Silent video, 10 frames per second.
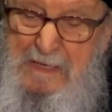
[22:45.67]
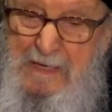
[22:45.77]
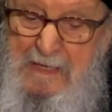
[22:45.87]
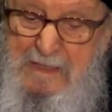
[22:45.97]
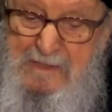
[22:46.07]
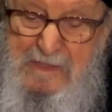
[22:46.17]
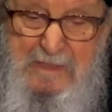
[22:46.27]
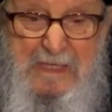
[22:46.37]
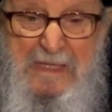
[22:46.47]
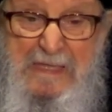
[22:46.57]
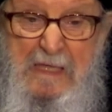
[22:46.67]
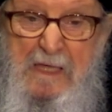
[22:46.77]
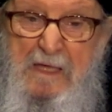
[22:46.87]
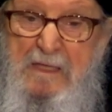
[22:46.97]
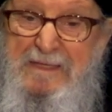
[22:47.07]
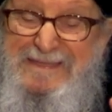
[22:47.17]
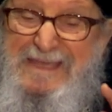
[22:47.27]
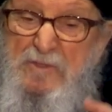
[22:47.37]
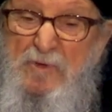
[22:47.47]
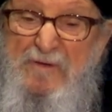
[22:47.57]
And he said,
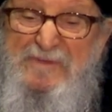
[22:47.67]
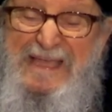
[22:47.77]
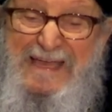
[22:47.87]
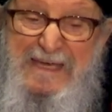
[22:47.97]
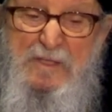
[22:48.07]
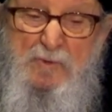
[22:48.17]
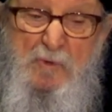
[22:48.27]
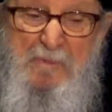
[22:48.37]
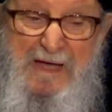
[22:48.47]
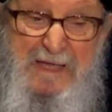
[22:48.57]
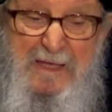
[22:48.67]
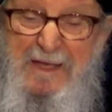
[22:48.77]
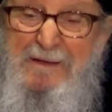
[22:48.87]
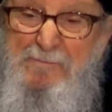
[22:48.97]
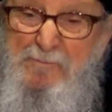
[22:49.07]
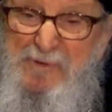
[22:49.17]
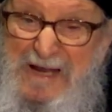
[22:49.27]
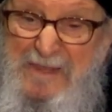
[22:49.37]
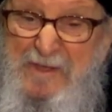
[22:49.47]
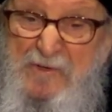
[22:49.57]
since you have done it to my
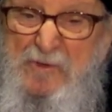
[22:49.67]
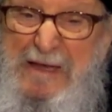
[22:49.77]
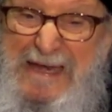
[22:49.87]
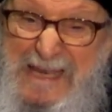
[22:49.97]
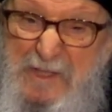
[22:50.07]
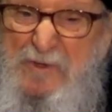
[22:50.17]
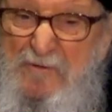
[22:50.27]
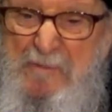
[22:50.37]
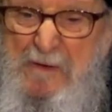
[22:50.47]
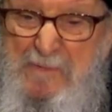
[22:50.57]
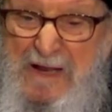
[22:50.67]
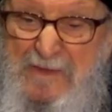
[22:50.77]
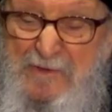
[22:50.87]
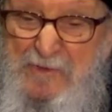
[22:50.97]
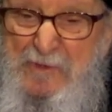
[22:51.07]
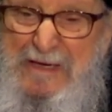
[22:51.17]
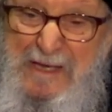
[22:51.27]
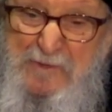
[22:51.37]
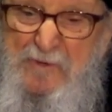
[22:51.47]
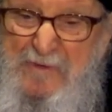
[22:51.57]
brothers, the least of my brothers, the
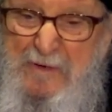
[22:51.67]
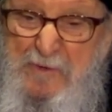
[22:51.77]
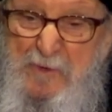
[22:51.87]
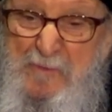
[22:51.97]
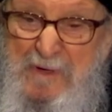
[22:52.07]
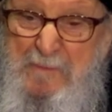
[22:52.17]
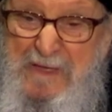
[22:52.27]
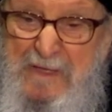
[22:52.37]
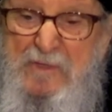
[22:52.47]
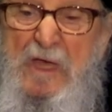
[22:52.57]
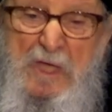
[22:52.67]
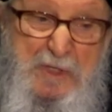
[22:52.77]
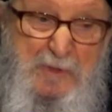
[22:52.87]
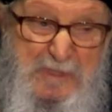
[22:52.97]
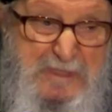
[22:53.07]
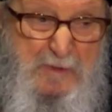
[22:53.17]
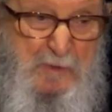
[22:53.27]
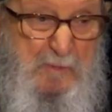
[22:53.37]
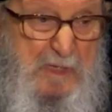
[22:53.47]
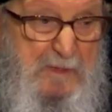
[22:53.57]
least of our human beings, you did it
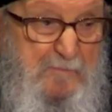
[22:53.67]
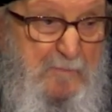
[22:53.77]
to me.